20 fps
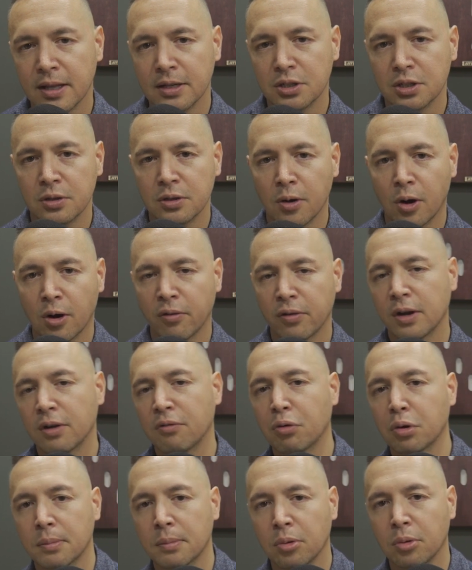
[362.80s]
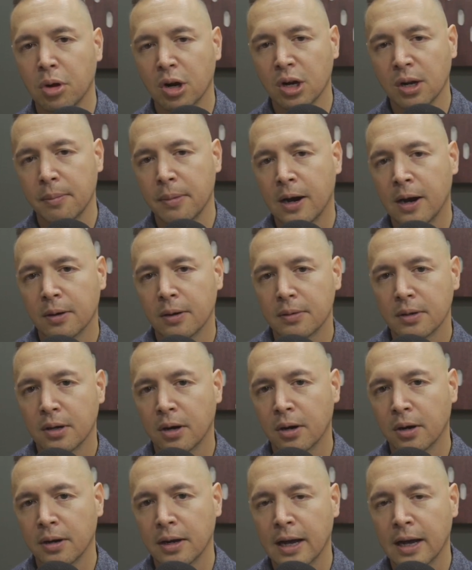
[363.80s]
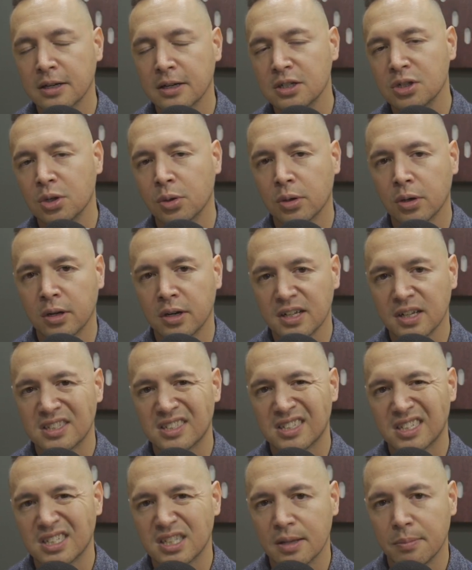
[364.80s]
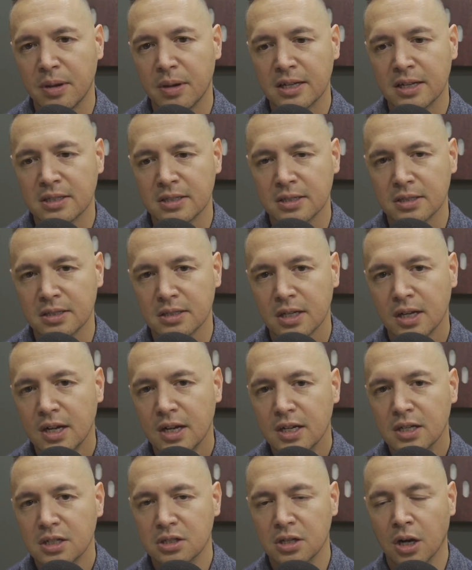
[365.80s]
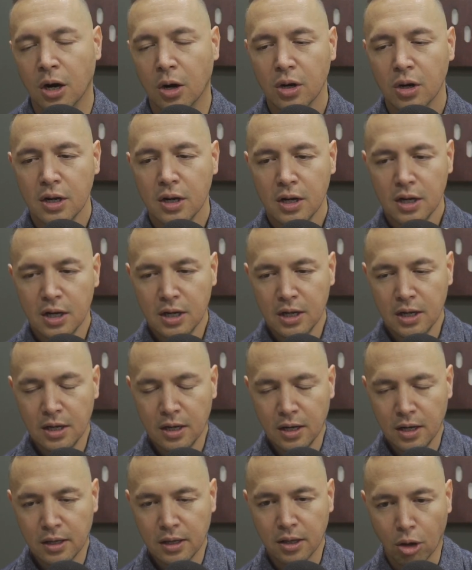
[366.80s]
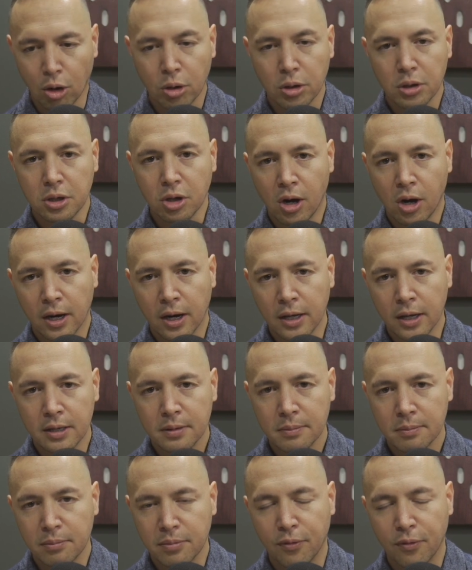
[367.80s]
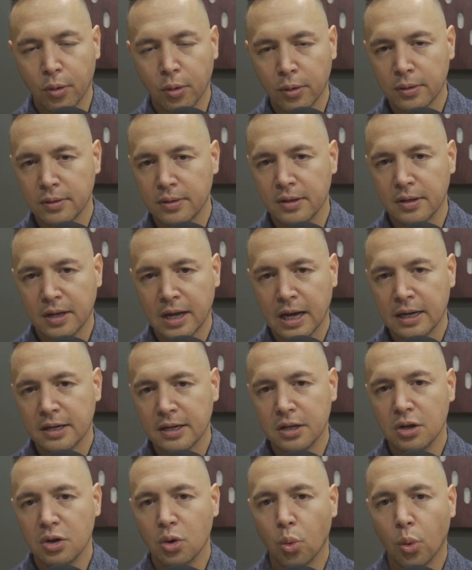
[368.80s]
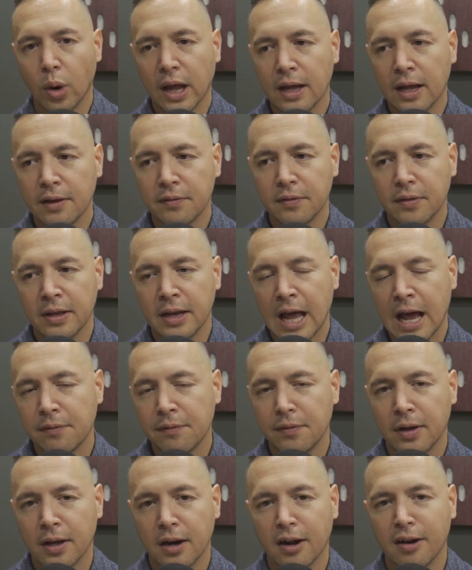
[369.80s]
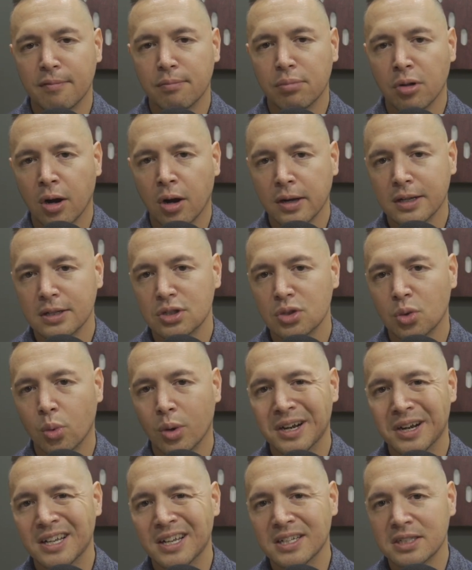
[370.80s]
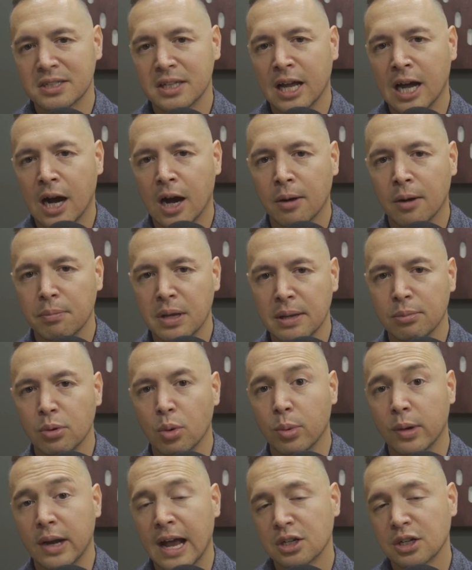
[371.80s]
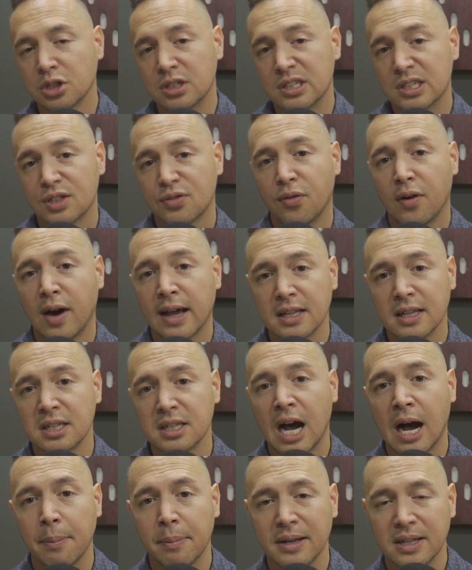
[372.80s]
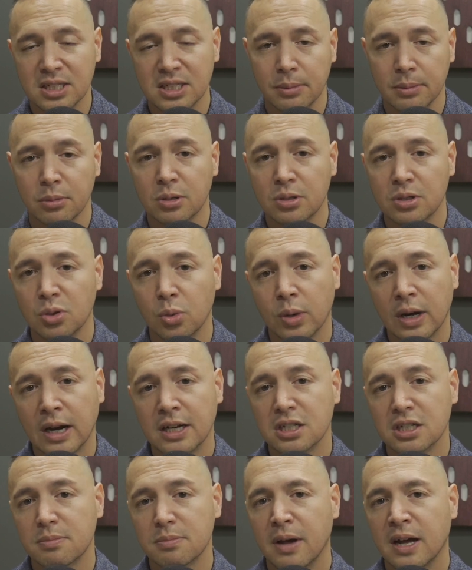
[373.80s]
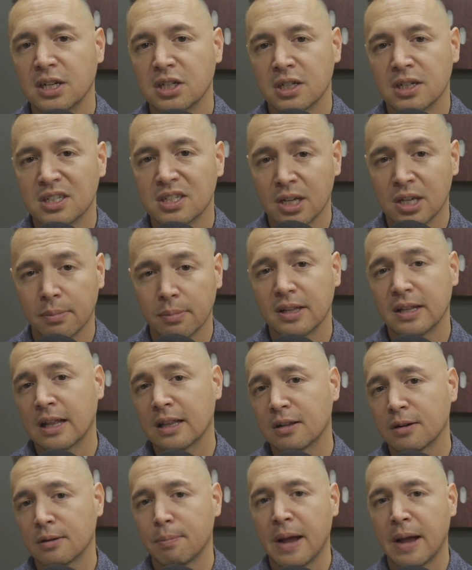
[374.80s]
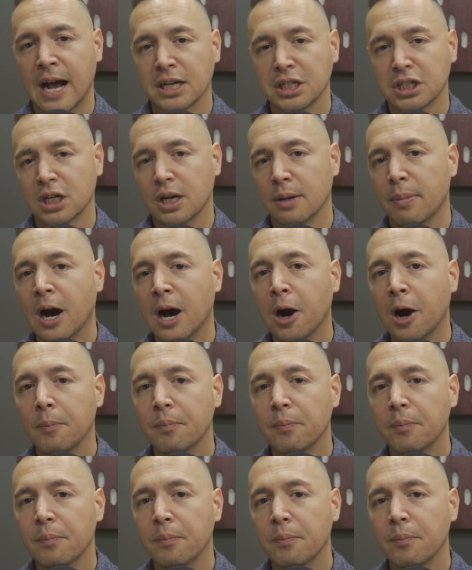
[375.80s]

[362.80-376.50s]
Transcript: you already wrote a blog about on how to do it on a consistent basis. So early on, before the kind of new wave and advent of blogging to what it is now, people would actually just find a topic similar to what I just mentioned, something that they're passionate about,